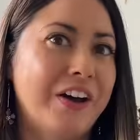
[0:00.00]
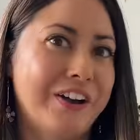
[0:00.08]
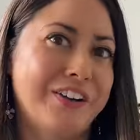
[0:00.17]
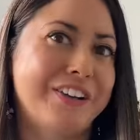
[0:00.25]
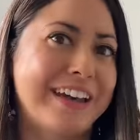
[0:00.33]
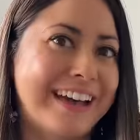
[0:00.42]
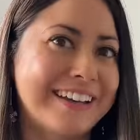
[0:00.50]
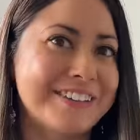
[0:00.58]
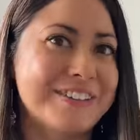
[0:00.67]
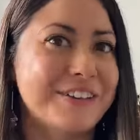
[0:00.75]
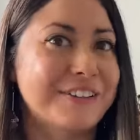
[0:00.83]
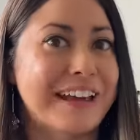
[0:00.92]
Okay,
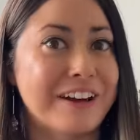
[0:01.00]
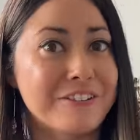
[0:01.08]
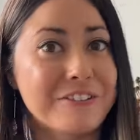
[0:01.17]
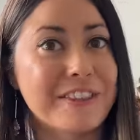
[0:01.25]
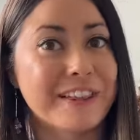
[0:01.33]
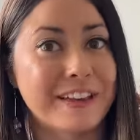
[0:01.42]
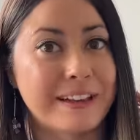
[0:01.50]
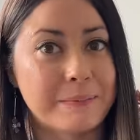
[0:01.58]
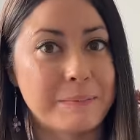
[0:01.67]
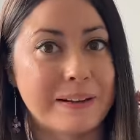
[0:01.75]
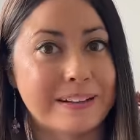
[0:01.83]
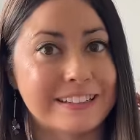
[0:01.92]
so now for the hard
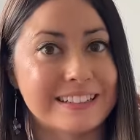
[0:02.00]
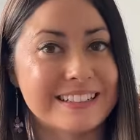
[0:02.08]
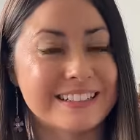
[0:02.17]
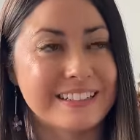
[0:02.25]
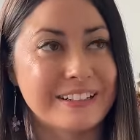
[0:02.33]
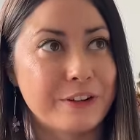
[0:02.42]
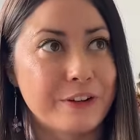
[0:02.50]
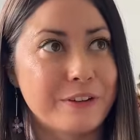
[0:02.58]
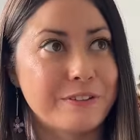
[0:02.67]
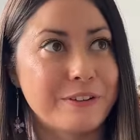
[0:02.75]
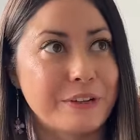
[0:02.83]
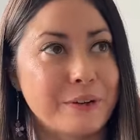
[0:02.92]
part
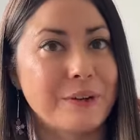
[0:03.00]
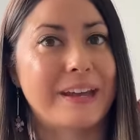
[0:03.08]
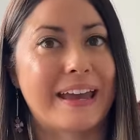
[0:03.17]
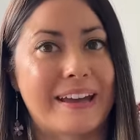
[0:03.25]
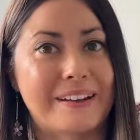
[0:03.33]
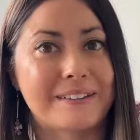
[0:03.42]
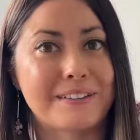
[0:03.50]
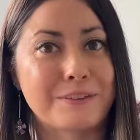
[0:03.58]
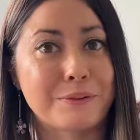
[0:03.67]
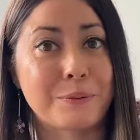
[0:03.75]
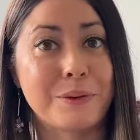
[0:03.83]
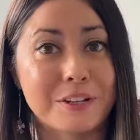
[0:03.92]
figuring out
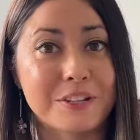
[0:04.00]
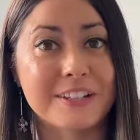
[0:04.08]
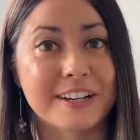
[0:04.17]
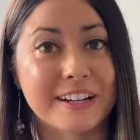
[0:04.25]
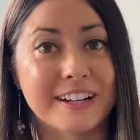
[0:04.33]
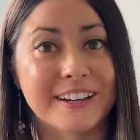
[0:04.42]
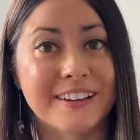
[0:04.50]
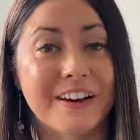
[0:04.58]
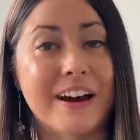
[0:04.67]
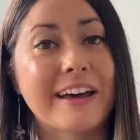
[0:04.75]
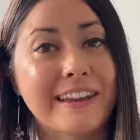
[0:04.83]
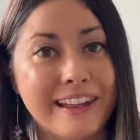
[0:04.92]
which yarn
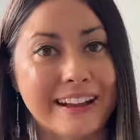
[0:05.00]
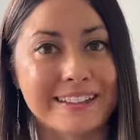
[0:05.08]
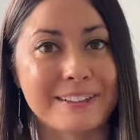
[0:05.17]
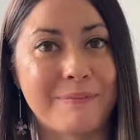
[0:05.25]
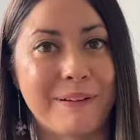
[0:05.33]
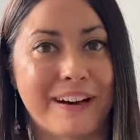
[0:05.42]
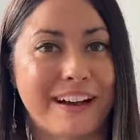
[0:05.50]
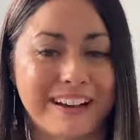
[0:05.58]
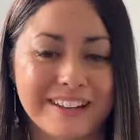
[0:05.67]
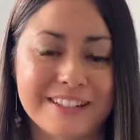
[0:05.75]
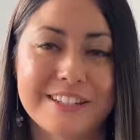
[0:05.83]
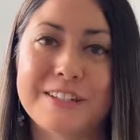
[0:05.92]
I'd like to
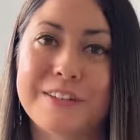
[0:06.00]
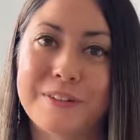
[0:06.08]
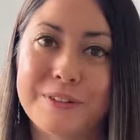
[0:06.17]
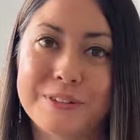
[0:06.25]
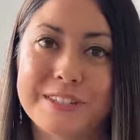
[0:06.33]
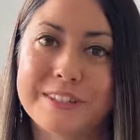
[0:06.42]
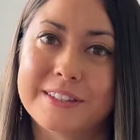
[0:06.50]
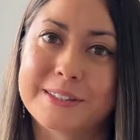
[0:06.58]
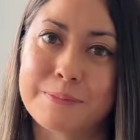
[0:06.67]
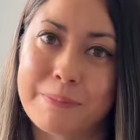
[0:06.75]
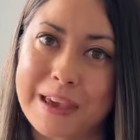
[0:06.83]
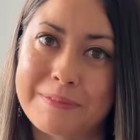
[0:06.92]
buy to use in this
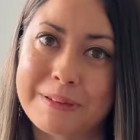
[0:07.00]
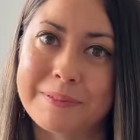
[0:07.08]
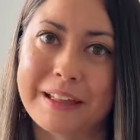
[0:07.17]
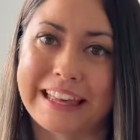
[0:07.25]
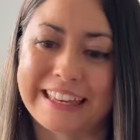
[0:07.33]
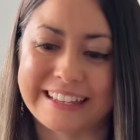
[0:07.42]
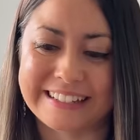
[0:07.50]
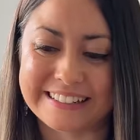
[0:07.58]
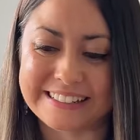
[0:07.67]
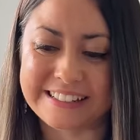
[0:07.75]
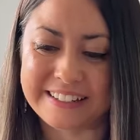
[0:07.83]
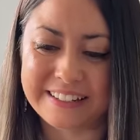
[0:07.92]
baby blanket.